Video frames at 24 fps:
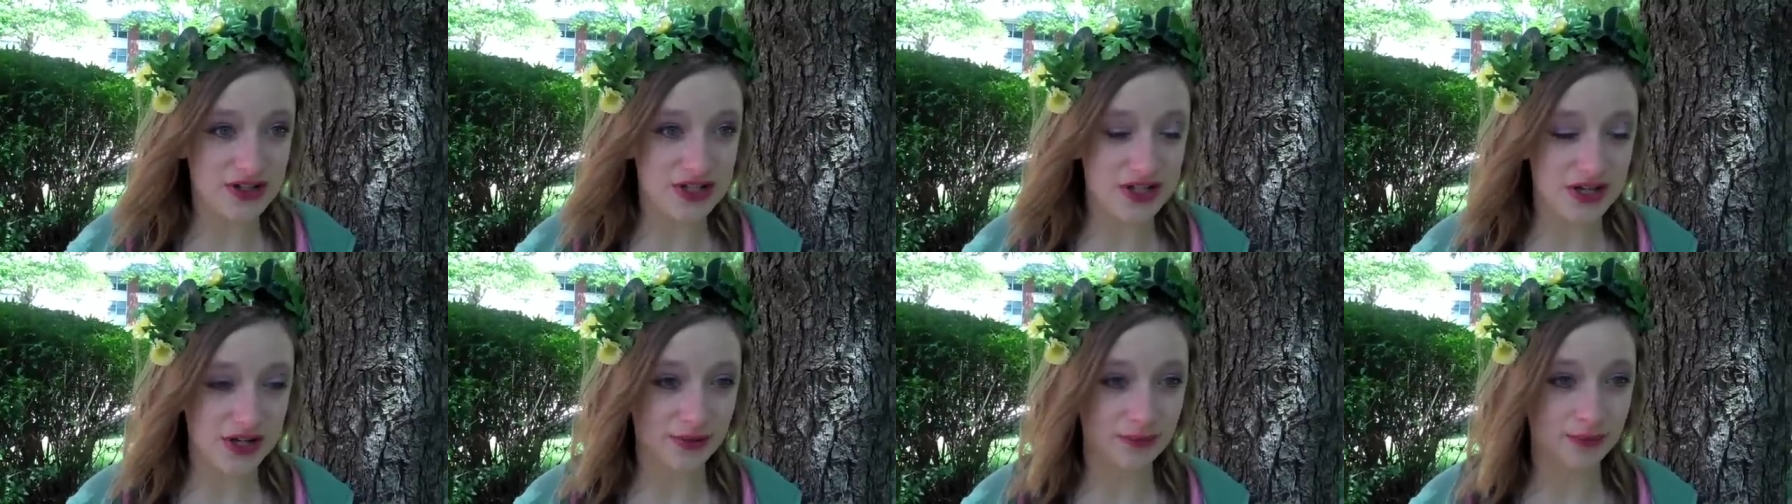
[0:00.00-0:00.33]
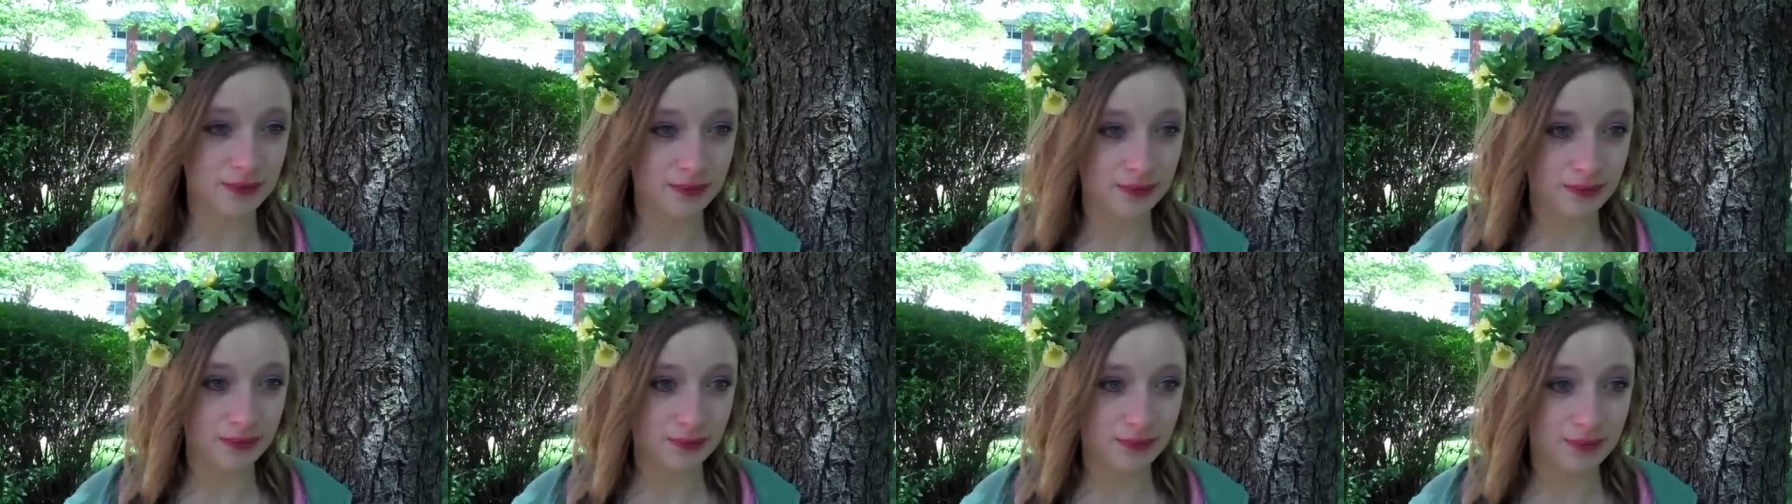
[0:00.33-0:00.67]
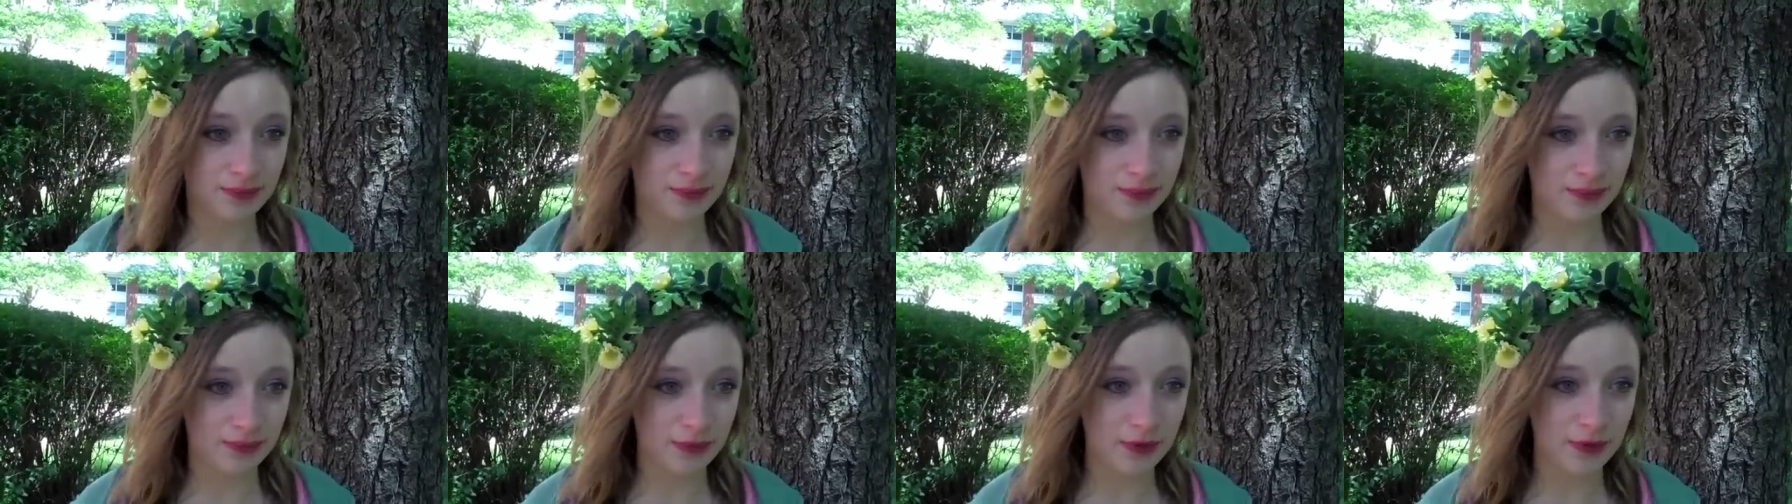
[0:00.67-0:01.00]
to
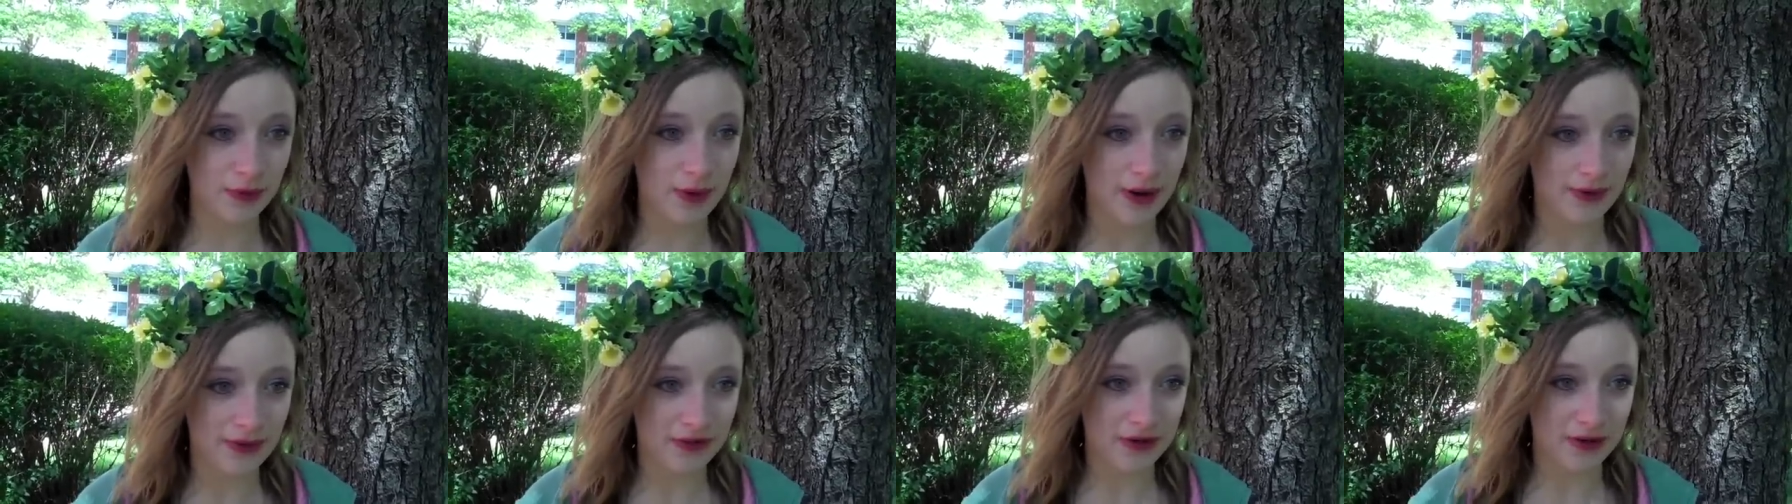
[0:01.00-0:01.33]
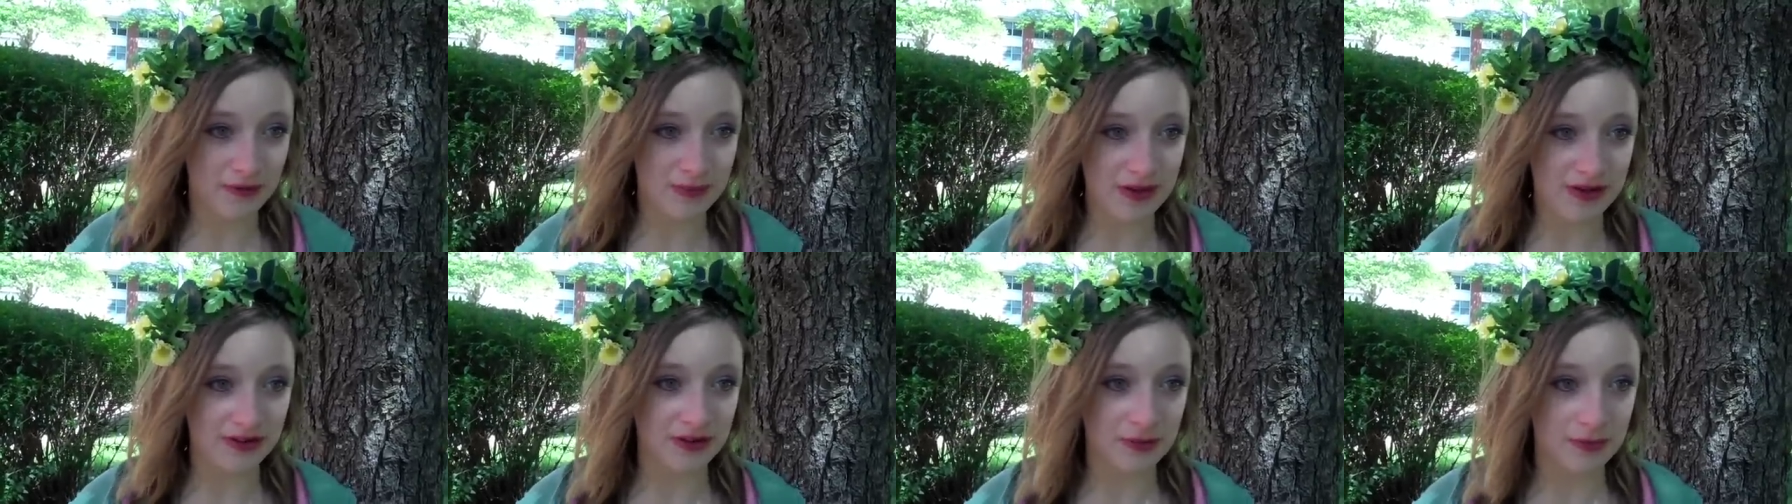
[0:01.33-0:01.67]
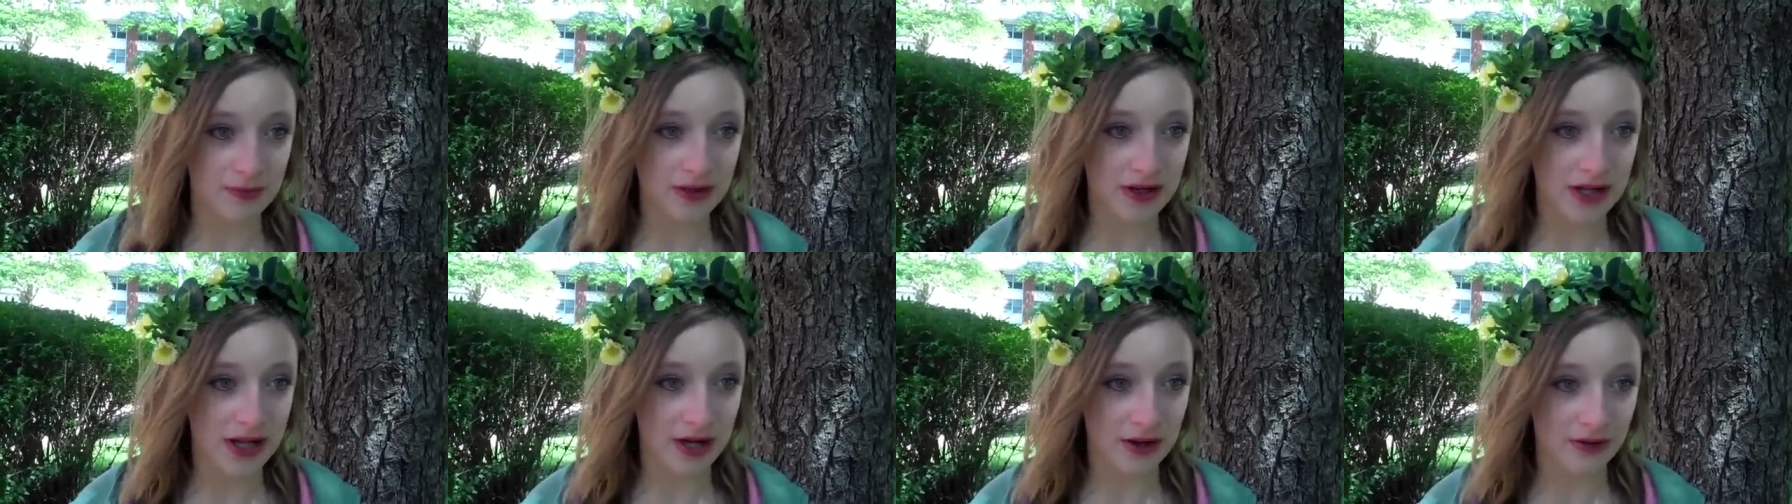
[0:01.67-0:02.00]
go out there and be somebody